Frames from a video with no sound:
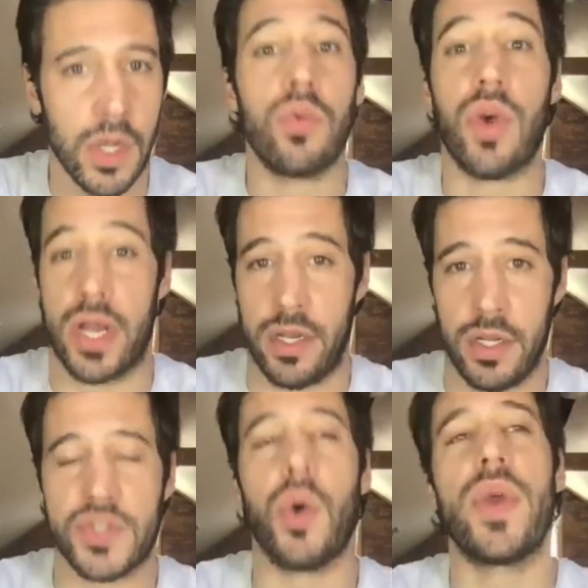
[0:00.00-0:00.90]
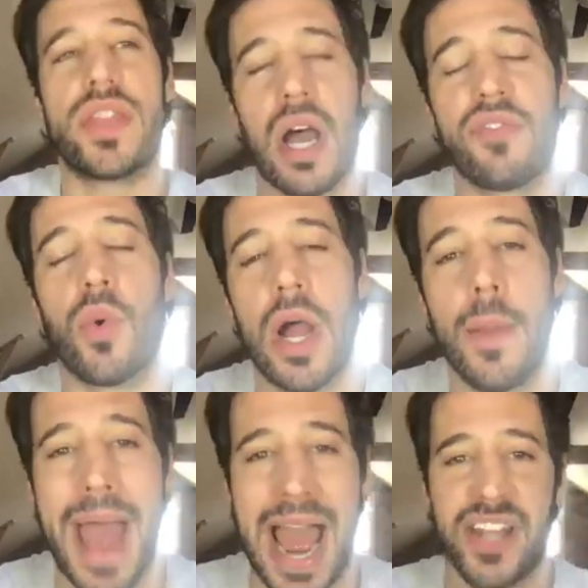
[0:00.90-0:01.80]
Right. So we thought for a while a
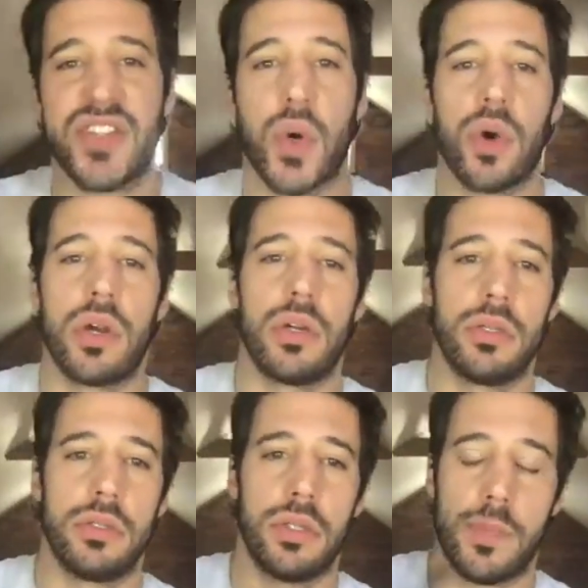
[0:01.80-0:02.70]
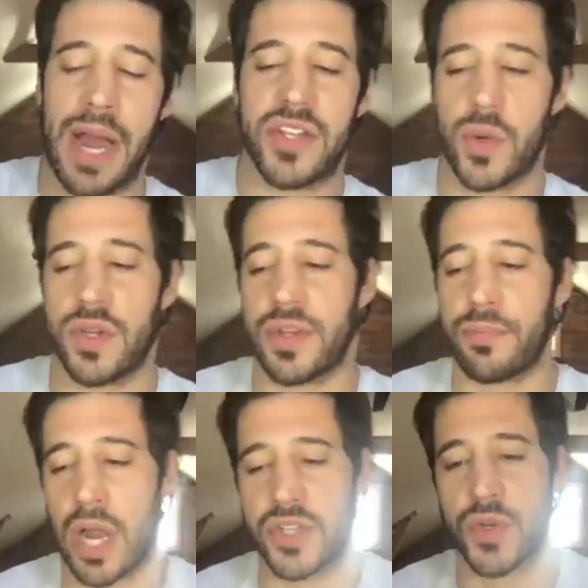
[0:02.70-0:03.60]
patasaur Apatosaurus and
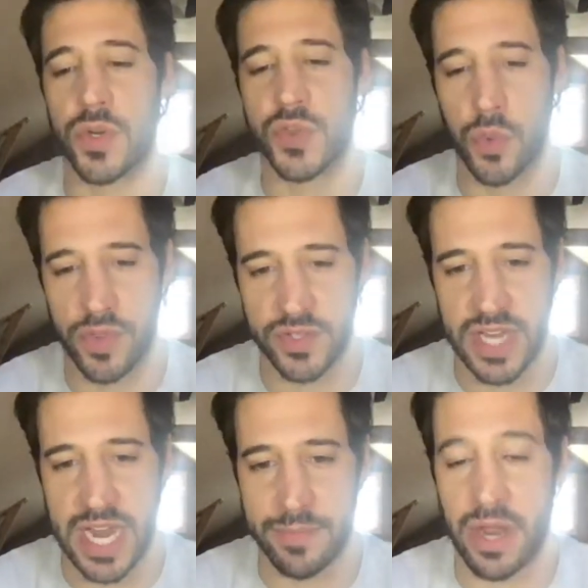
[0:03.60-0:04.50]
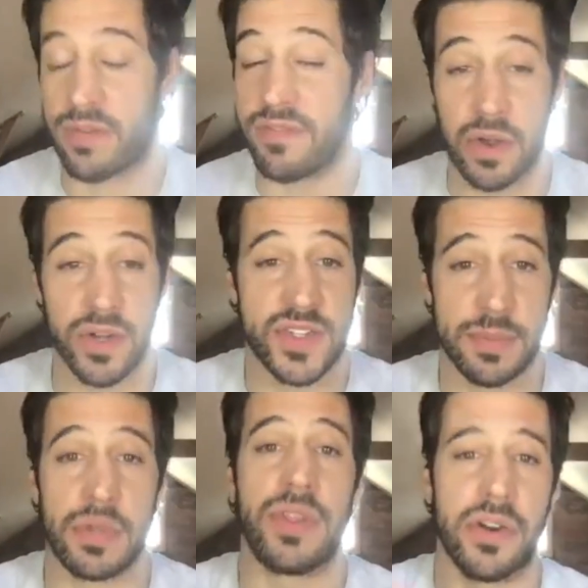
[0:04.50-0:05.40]
Brontosaurus were the same. They are very
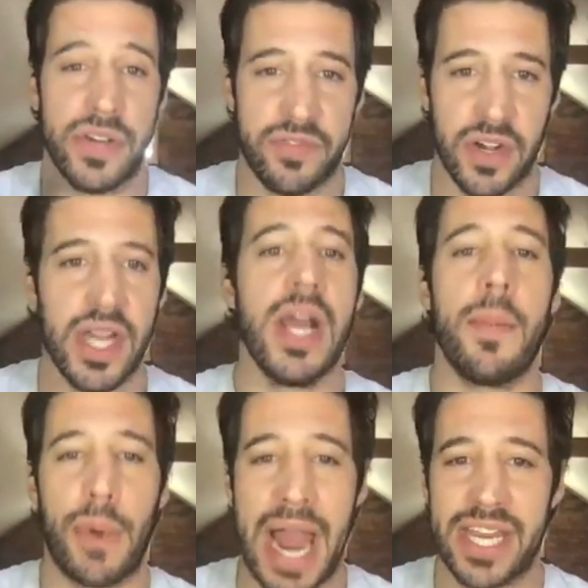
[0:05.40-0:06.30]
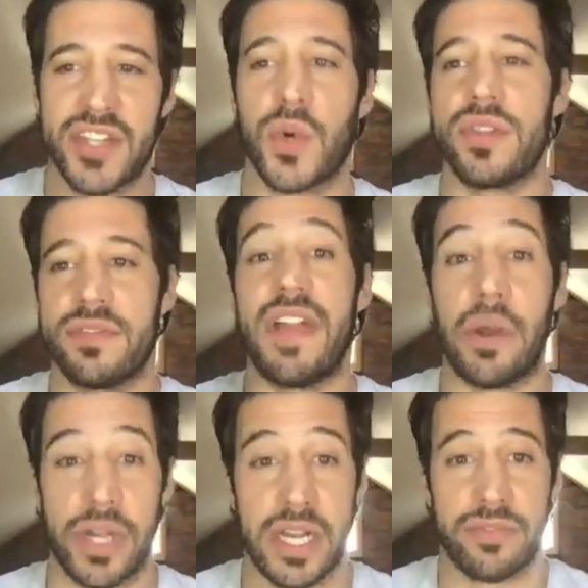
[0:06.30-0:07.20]
similar. They're different. Brachiosaurus
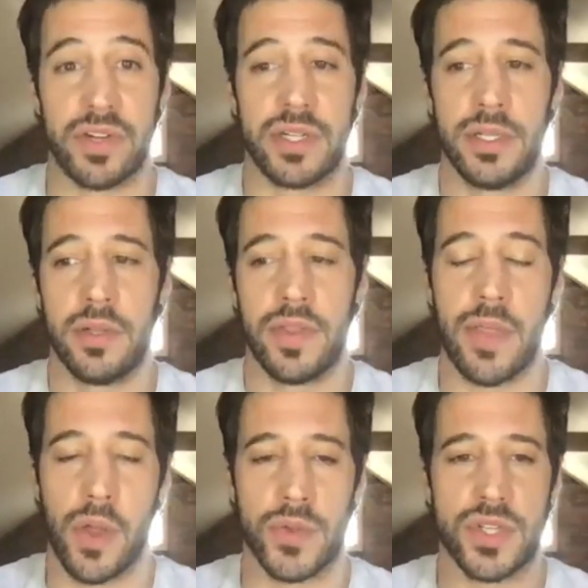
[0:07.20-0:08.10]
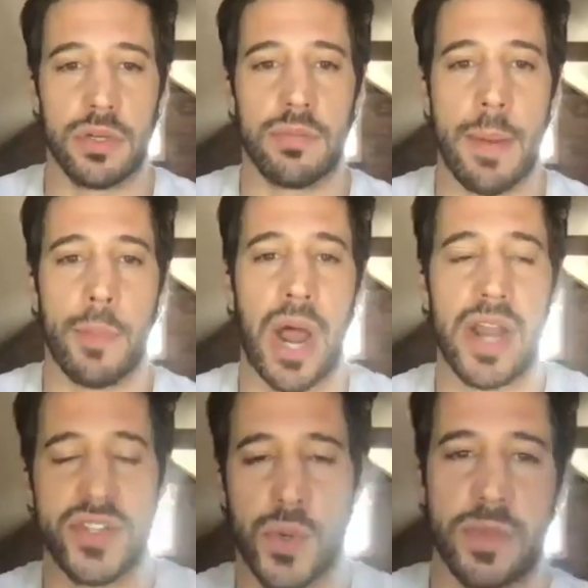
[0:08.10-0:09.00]
very different than those two. Remember,
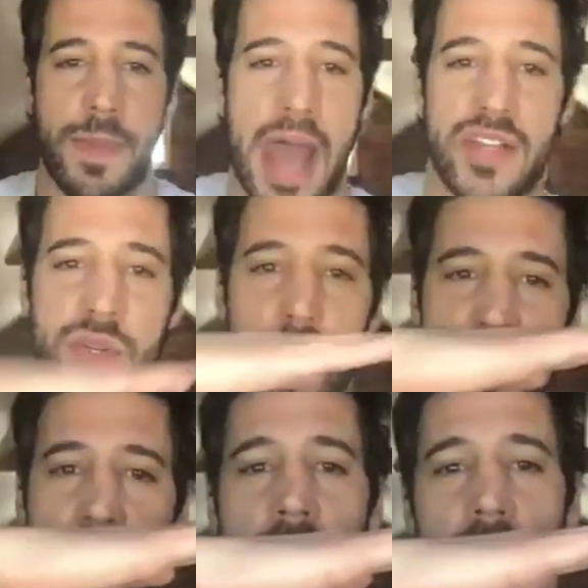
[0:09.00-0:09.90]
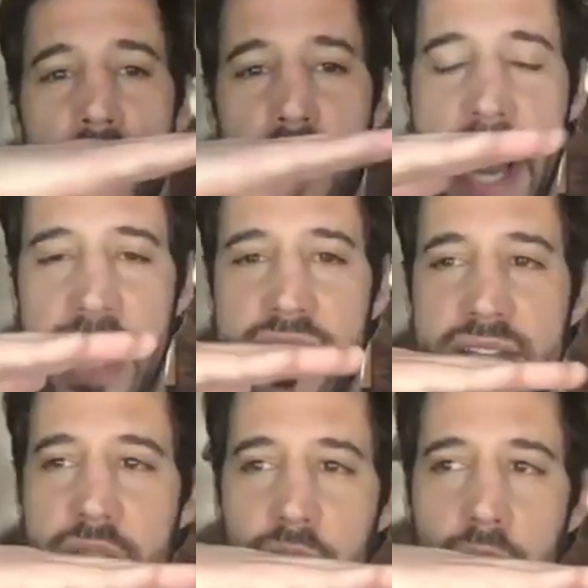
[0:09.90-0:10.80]
Brontosaurus and Apatosaurus, their necks
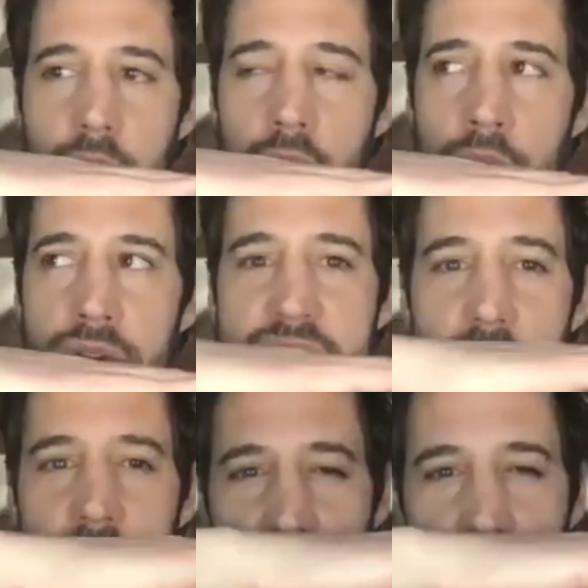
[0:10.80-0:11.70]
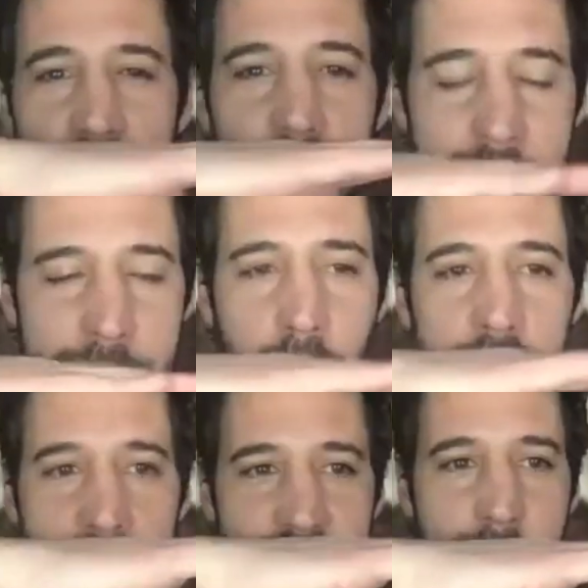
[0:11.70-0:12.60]
and their their tails are a little bit more
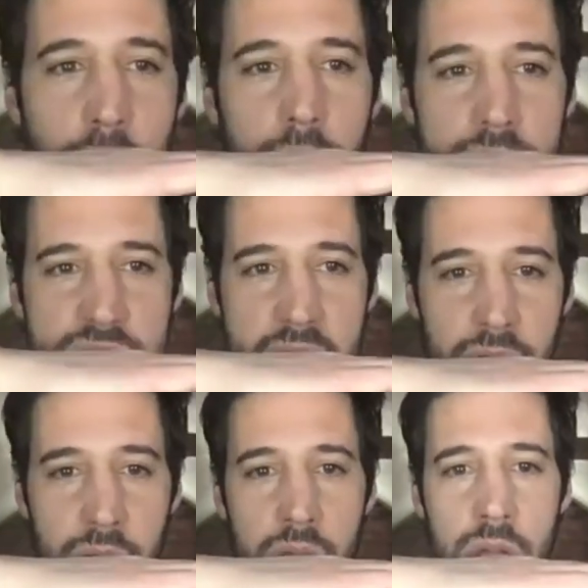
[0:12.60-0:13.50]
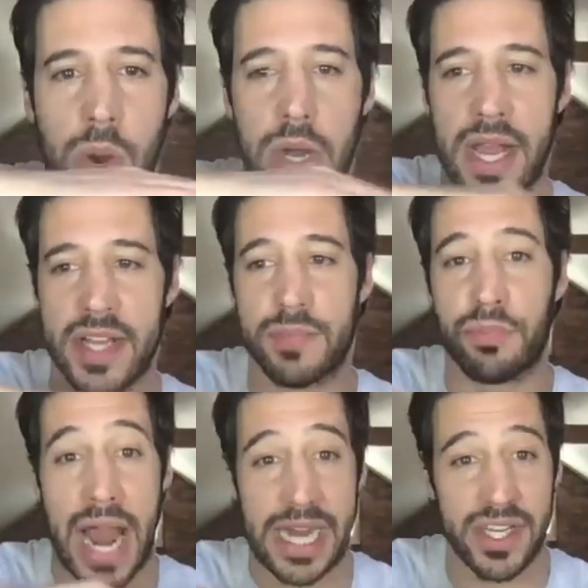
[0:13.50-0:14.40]
level, more horizontal, whereas
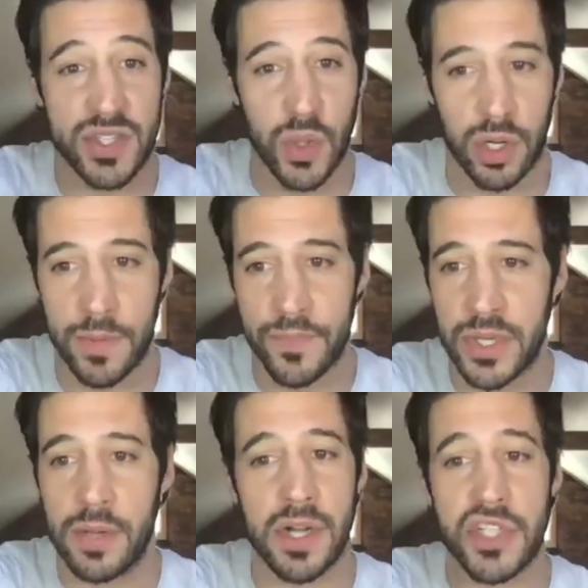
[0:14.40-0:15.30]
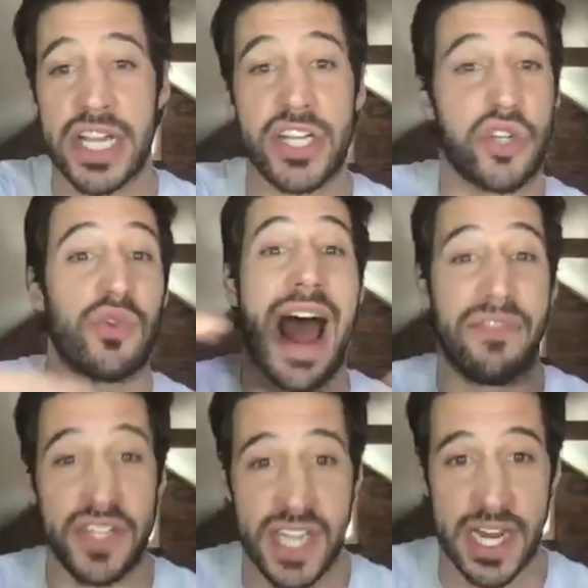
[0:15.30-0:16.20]
Brachiosaur, much like
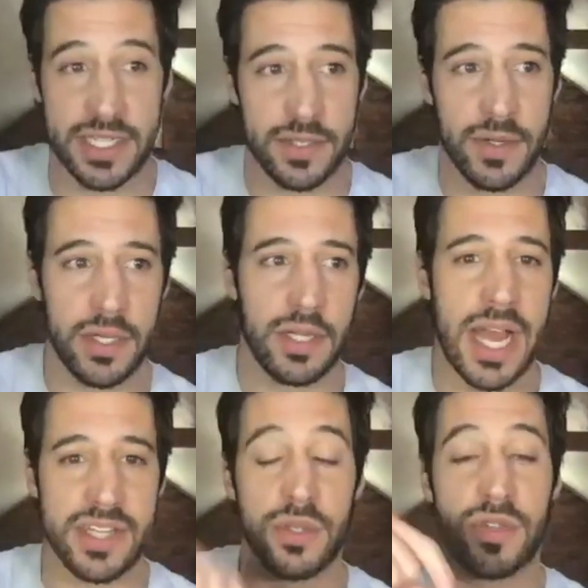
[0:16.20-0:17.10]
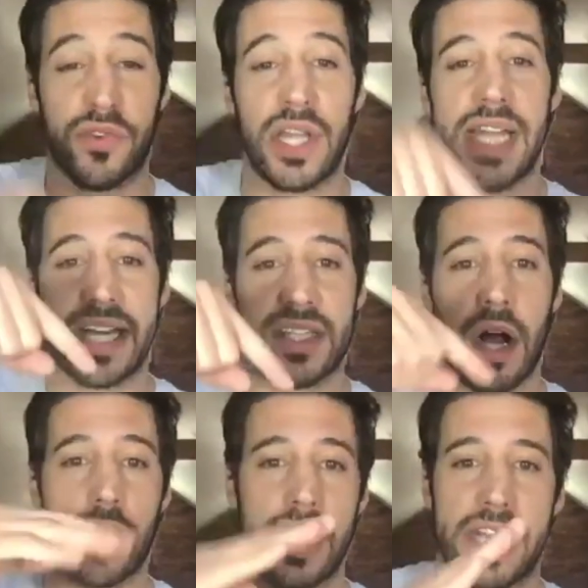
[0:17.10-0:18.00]
Giraffatitan, has those front legs
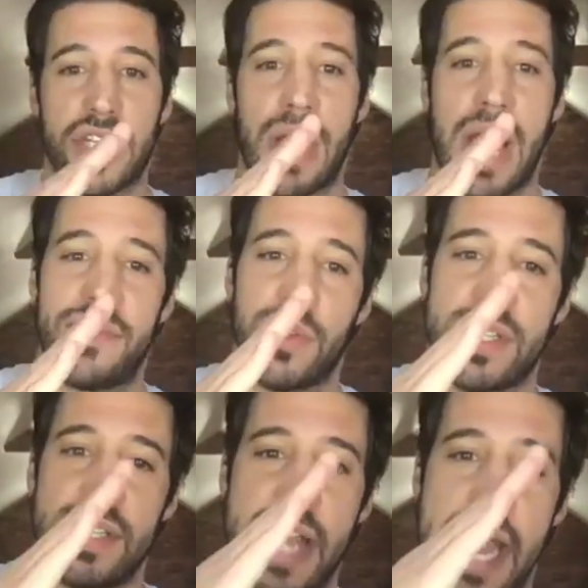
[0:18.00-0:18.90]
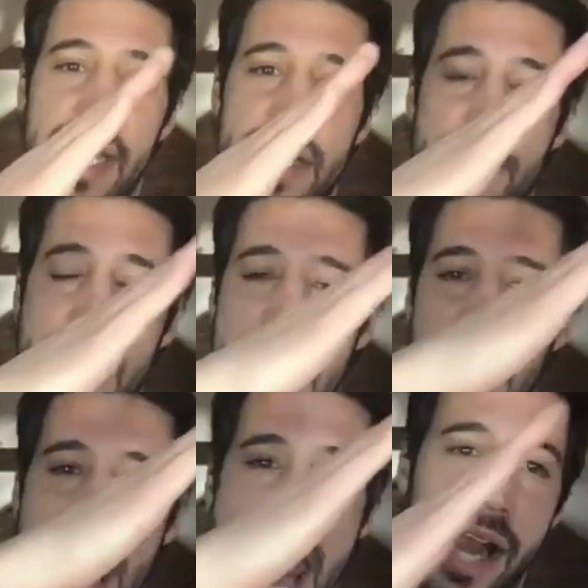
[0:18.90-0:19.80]
longer like a giraffe, so its neck and its back kind
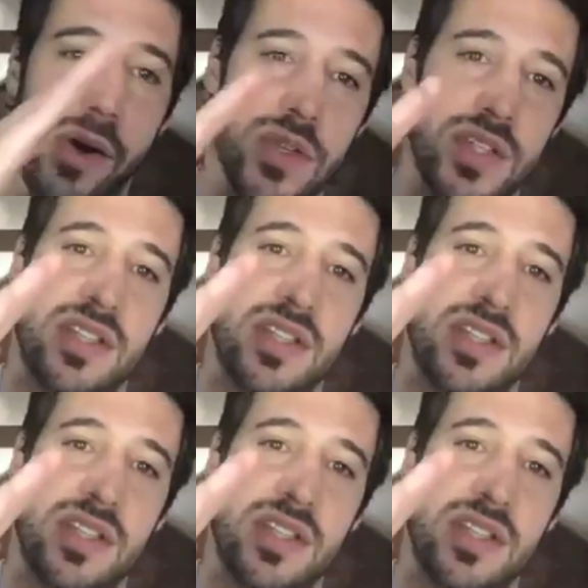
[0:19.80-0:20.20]
of angles